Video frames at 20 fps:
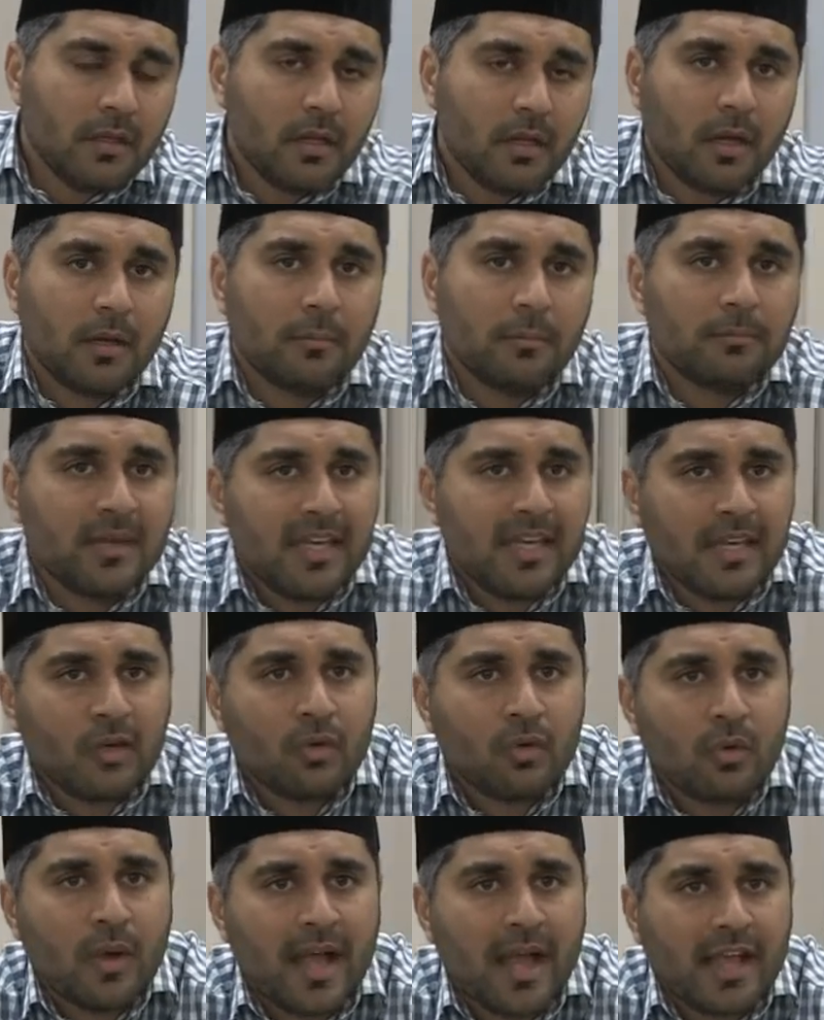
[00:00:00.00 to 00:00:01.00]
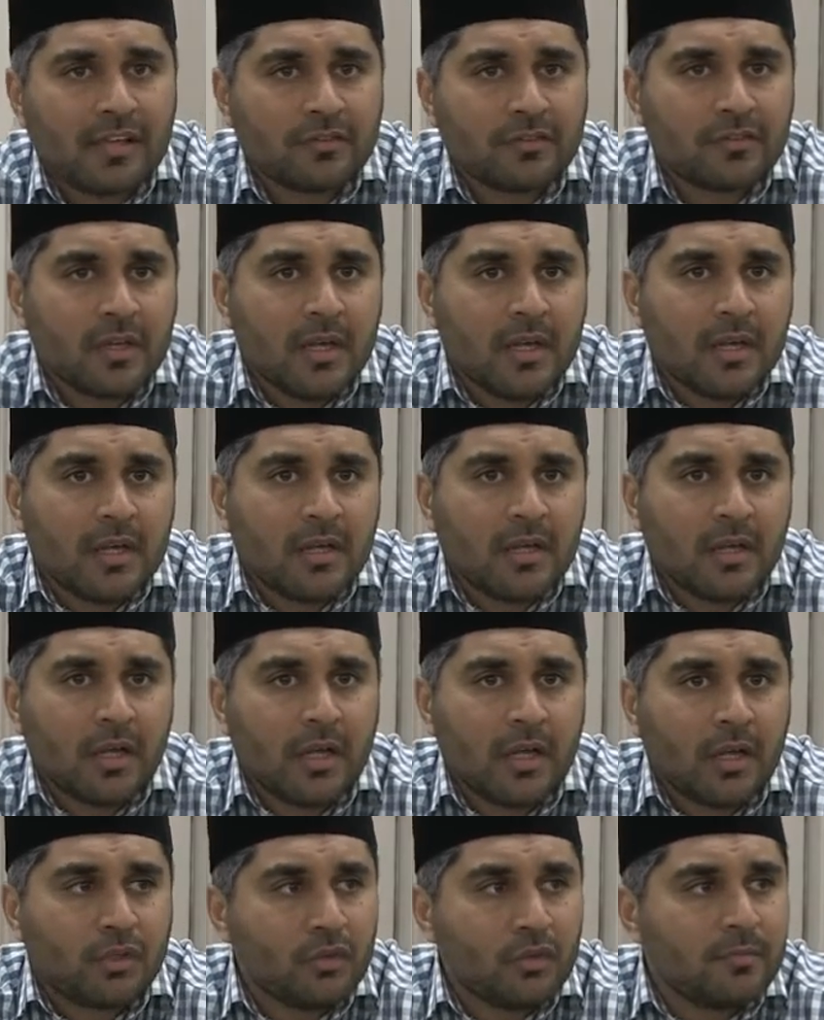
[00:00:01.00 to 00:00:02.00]
being who has
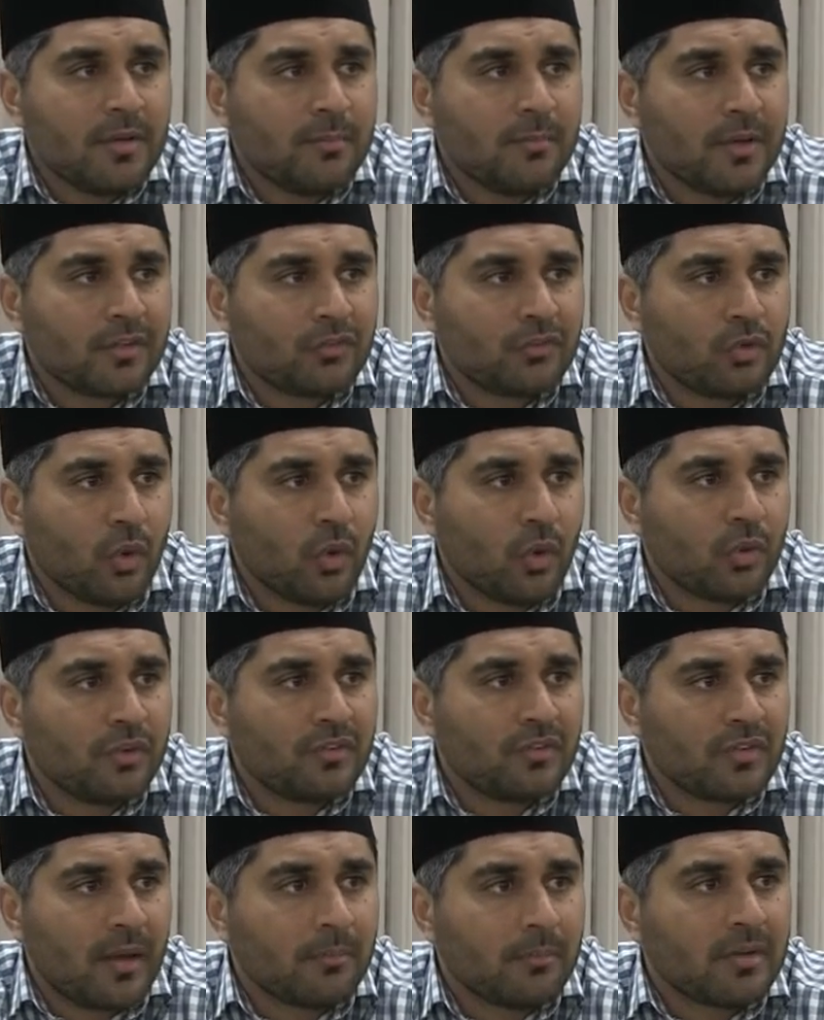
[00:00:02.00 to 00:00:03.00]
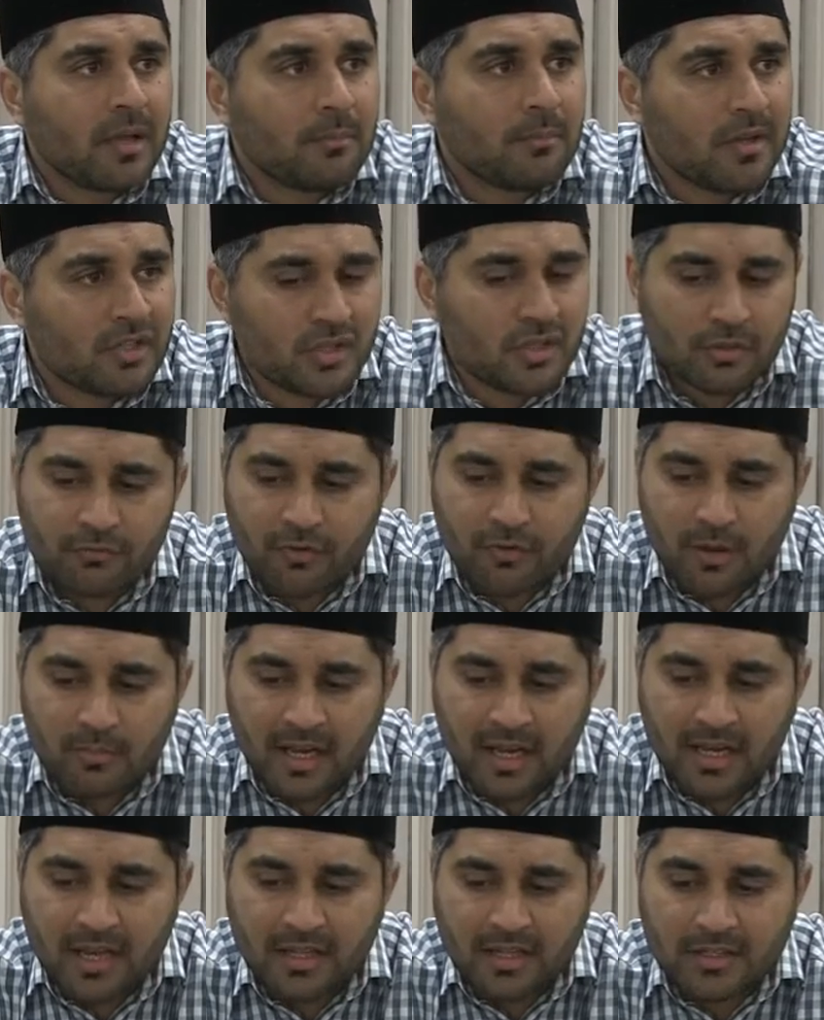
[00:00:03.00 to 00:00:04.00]
to be bestowed some commission from
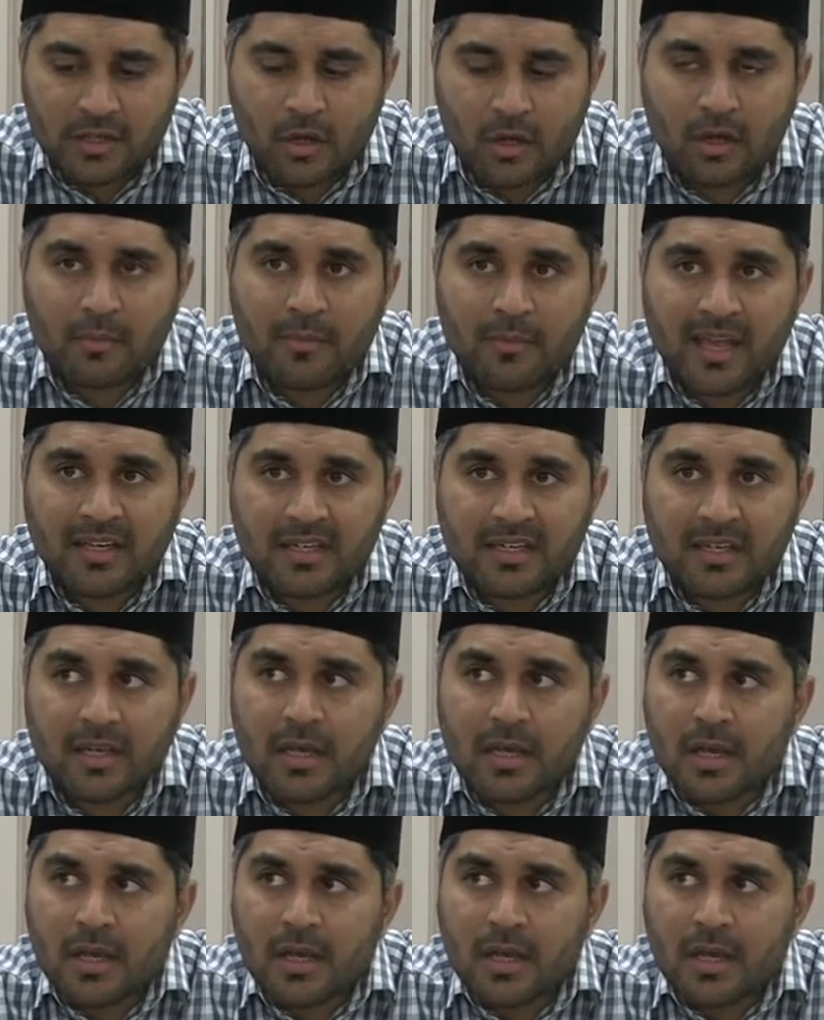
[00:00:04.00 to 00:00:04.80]
Allah the Almighty.